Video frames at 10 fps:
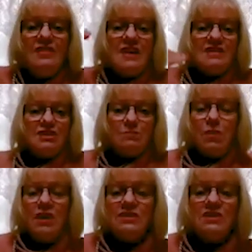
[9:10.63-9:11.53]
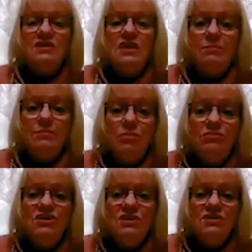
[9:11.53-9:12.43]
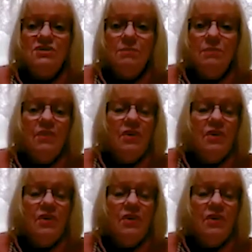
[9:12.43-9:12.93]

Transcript: that suppresses the immune system.